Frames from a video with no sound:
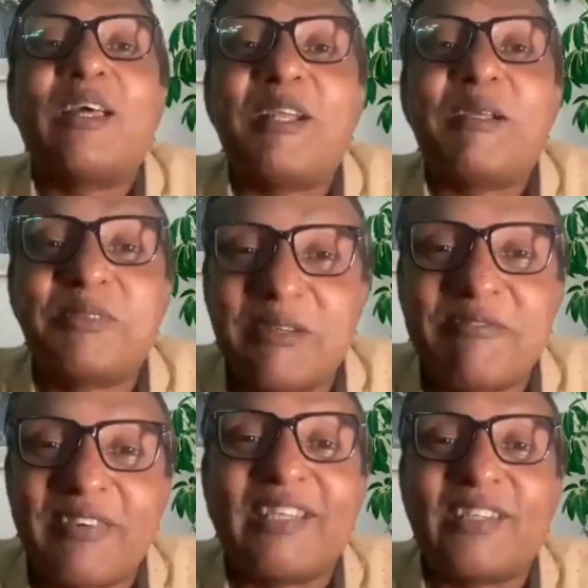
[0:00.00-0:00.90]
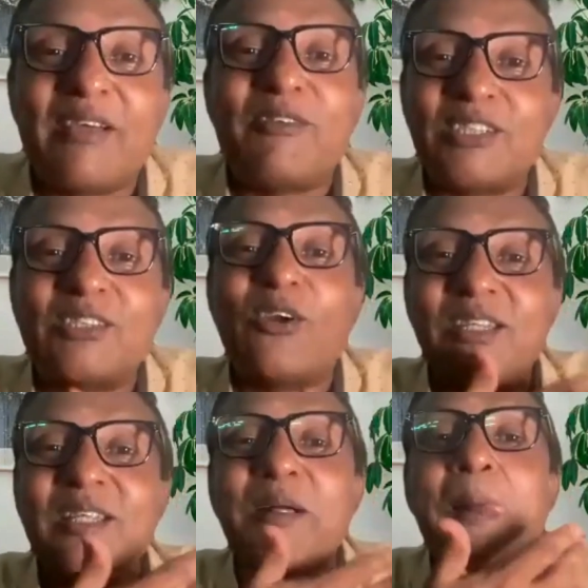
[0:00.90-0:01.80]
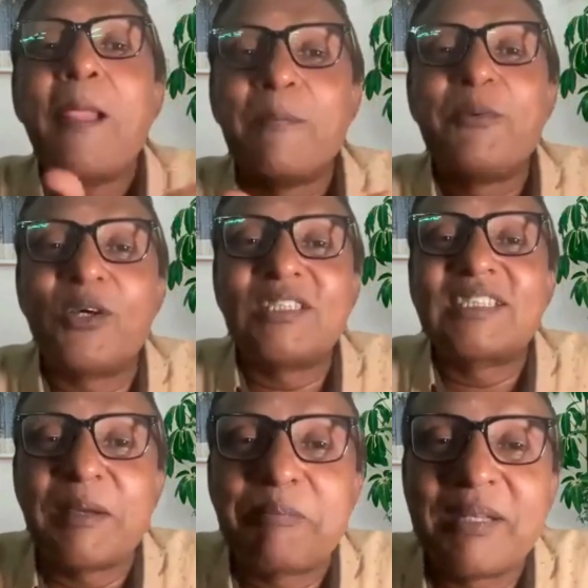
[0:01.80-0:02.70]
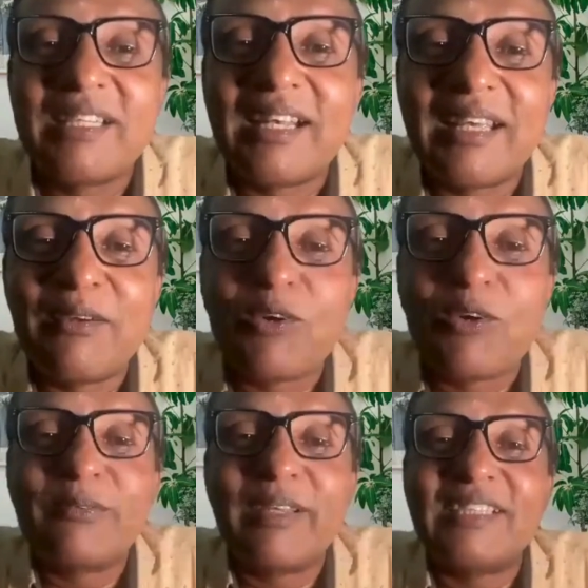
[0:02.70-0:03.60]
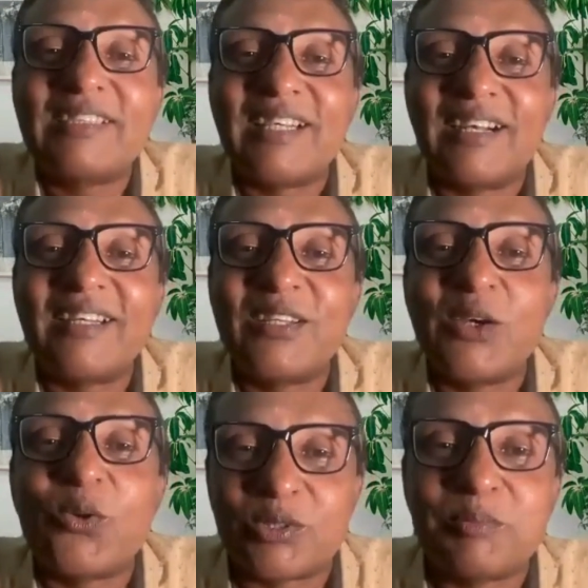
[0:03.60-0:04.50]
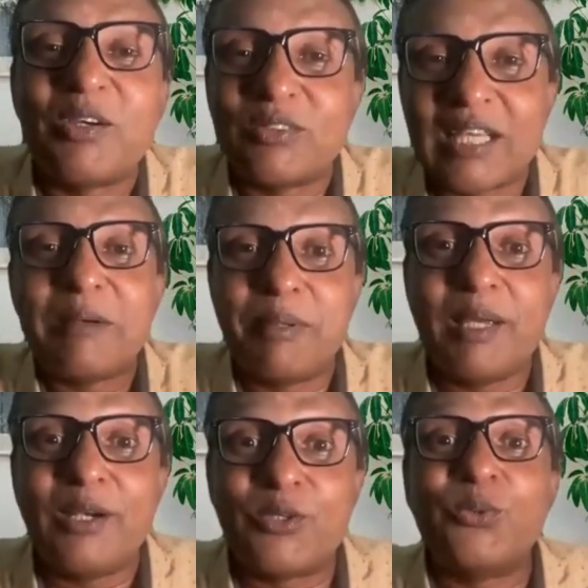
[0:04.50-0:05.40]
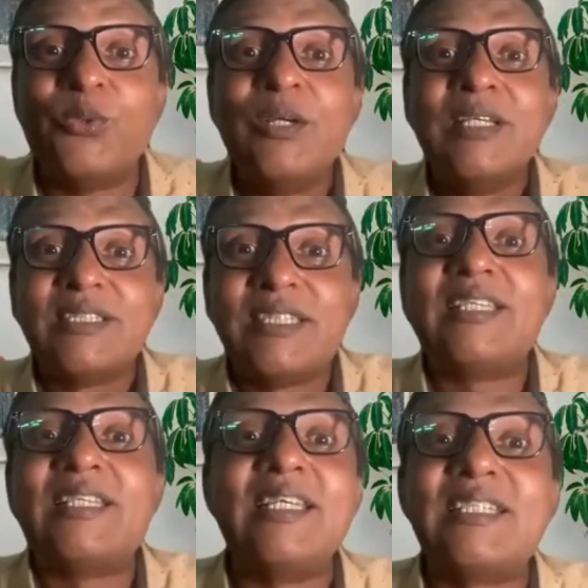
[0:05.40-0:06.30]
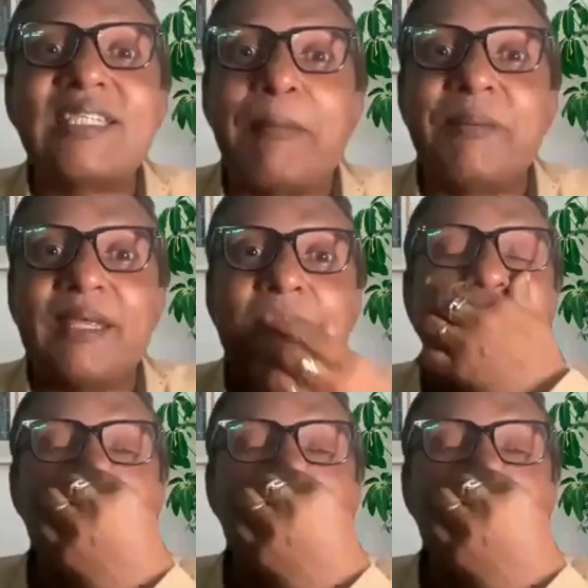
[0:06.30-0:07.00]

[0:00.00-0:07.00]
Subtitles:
developed some faith. I was not the pure skeptic that I was when I started the course, because I had begun to see things happening.